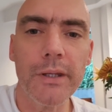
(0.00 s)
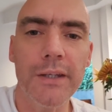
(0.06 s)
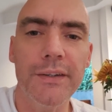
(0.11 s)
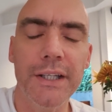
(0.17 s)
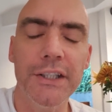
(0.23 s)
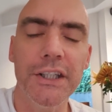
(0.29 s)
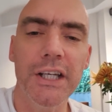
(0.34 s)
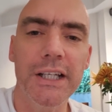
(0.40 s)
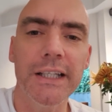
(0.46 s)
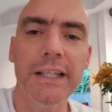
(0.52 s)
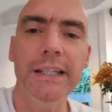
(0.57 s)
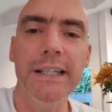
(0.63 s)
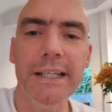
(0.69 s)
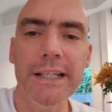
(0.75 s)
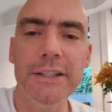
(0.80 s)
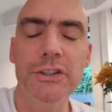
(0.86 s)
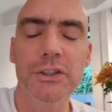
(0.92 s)
then you're going to
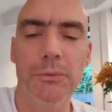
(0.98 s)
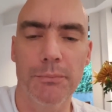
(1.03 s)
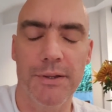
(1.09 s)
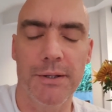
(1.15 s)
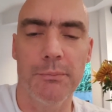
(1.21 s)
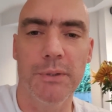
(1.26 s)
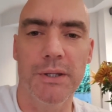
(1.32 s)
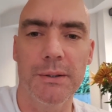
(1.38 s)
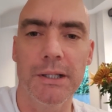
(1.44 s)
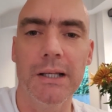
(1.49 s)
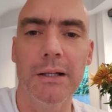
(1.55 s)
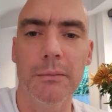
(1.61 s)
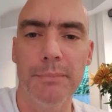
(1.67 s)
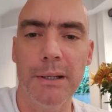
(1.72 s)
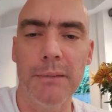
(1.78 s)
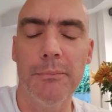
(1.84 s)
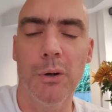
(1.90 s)
need something with a little
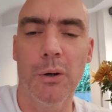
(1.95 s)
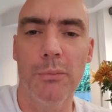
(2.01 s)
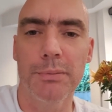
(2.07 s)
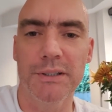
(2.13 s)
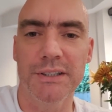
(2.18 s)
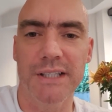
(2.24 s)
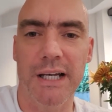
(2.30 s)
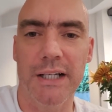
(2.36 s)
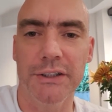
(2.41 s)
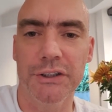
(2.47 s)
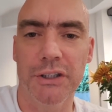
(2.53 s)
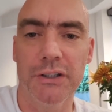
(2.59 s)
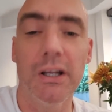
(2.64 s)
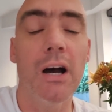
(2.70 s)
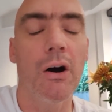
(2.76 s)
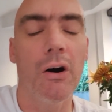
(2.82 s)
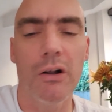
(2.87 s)
bit more
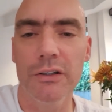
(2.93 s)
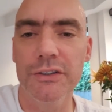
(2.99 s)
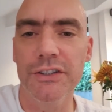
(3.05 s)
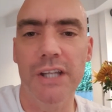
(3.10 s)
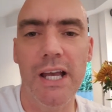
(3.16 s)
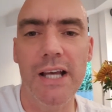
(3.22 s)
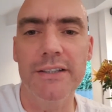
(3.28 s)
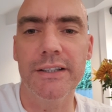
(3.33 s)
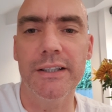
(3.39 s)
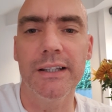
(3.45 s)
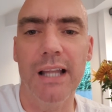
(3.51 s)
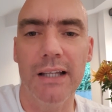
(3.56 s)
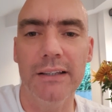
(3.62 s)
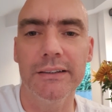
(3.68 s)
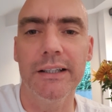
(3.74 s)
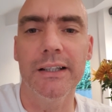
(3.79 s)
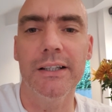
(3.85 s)
protection. A hall stairs and
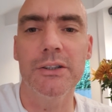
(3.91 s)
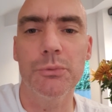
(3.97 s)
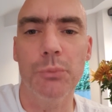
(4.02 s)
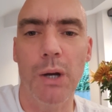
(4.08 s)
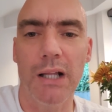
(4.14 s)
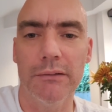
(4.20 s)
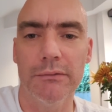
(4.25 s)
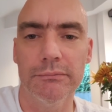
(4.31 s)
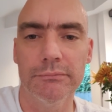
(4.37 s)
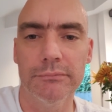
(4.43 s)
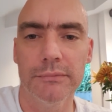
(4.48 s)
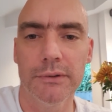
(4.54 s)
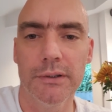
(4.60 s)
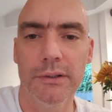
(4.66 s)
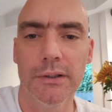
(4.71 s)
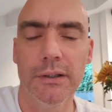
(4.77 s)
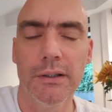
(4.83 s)
landing as well.
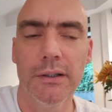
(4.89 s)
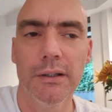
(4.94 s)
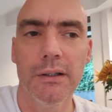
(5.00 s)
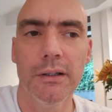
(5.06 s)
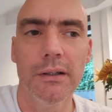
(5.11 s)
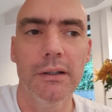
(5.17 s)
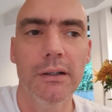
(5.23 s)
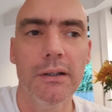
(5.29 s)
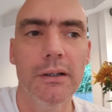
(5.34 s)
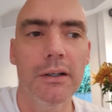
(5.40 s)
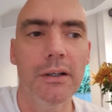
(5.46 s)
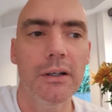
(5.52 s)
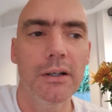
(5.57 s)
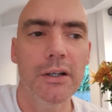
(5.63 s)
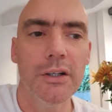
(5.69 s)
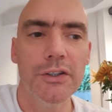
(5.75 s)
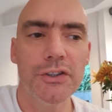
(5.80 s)

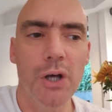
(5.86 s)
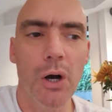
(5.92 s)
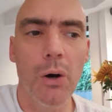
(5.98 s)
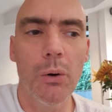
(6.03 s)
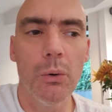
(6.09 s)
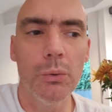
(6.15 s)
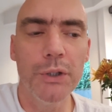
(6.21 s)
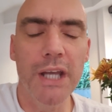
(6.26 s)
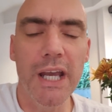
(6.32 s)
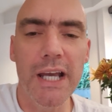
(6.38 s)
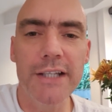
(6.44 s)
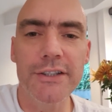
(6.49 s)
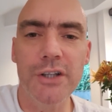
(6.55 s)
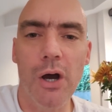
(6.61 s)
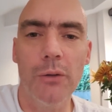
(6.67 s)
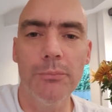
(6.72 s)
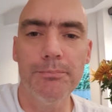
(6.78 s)
So years
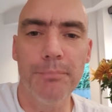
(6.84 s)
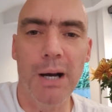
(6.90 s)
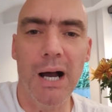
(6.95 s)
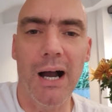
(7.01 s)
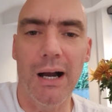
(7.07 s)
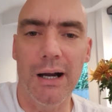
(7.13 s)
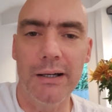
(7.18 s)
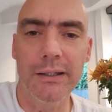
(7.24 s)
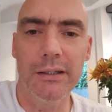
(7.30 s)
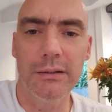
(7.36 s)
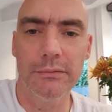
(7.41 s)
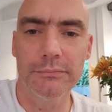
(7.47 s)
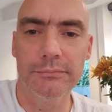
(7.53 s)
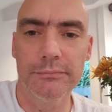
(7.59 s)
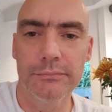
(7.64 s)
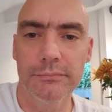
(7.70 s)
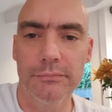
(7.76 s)
gone by,
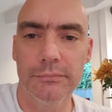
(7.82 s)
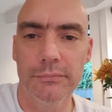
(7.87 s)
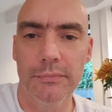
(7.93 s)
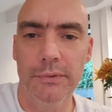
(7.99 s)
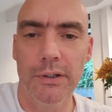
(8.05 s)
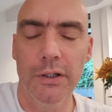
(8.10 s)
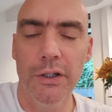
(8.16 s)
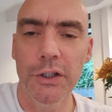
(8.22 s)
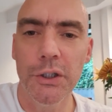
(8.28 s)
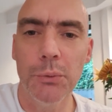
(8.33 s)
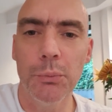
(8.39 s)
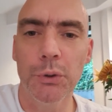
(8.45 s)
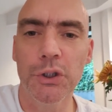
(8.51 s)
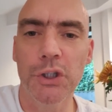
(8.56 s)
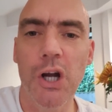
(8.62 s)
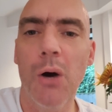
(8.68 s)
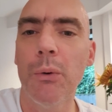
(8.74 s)
you
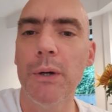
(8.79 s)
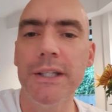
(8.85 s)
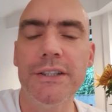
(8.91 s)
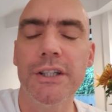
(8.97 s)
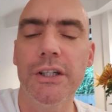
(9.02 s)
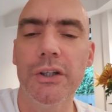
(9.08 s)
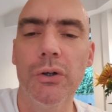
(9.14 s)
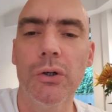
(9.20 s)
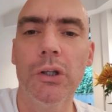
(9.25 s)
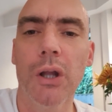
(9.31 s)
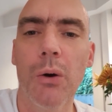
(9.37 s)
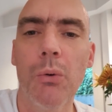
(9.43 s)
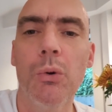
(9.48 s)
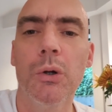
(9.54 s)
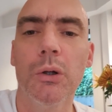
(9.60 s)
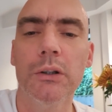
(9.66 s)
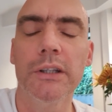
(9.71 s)
would go into your
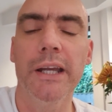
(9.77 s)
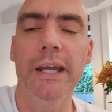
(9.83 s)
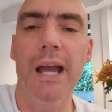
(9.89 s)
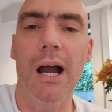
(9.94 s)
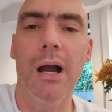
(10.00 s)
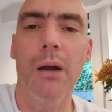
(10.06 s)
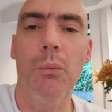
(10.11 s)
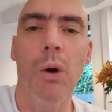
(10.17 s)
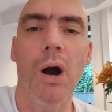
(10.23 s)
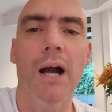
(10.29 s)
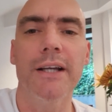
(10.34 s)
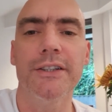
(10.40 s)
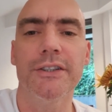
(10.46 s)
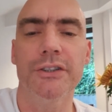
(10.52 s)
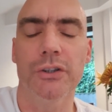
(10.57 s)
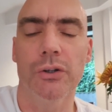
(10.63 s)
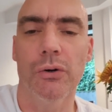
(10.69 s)
local DIY
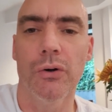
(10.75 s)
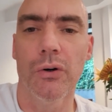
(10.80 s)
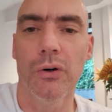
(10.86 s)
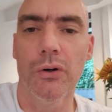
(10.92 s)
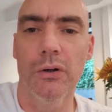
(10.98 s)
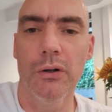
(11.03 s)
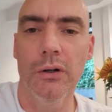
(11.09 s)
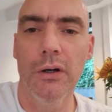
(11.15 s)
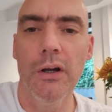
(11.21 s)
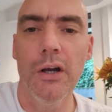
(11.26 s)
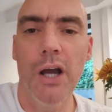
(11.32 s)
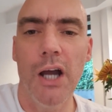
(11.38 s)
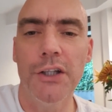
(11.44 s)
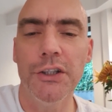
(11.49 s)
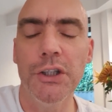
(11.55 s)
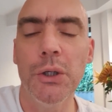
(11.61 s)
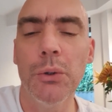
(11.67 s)
store
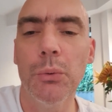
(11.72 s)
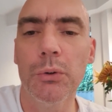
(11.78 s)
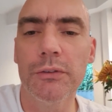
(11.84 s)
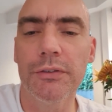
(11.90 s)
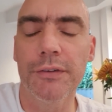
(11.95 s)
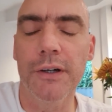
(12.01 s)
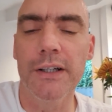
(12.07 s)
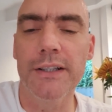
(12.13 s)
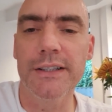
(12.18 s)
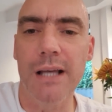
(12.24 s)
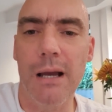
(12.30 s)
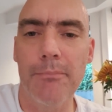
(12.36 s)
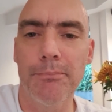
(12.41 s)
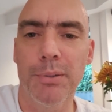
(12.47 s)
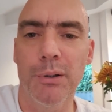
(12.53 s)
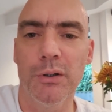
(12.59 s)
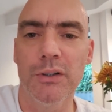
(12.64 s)
and you would, for
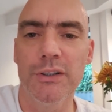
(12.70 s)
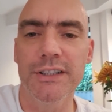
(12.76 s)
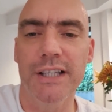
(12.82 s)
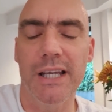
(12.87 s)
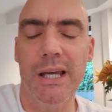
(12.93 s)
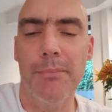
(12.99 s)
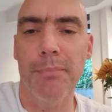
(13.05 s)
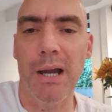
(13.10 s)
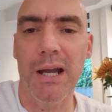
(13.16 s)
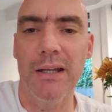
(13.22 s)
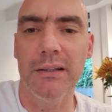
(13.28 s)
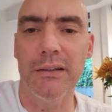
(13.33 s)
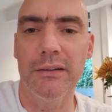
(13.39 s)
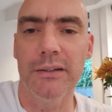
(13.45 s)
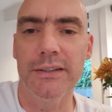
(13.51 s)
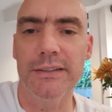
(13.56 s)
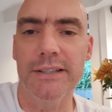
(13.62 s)
example, see a
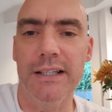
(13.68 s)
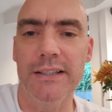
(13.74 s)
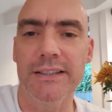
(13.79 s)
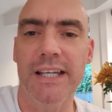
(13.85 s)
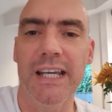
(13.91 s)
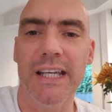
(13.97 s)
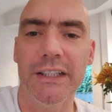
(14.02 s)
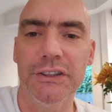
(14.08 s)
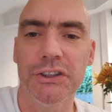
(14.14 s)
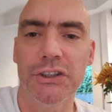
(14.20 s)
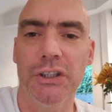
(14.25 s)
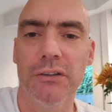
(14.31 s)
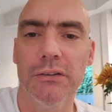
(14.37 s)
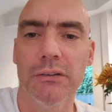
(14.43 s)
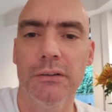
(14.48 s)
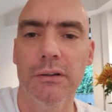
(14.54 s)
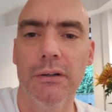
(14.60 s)
paint that says
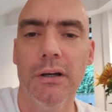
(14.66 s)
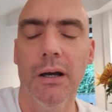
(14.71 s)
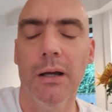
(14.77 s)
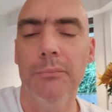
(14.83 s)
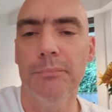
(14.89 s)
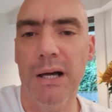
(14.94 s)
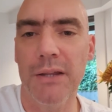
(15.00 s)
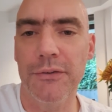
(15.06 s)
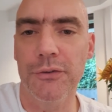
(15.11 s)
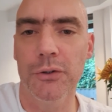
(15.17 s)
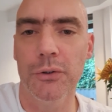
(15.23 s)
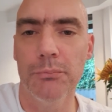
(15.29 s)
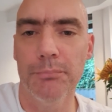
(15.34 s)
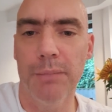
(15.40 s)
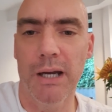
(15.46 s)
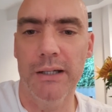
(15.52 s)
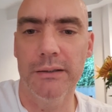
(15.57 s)
kitchen and
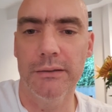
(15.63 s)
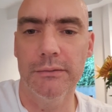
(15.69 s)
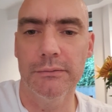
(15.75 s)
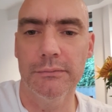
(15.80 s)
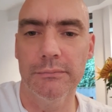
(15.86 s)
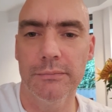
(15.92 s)
bathroom paint.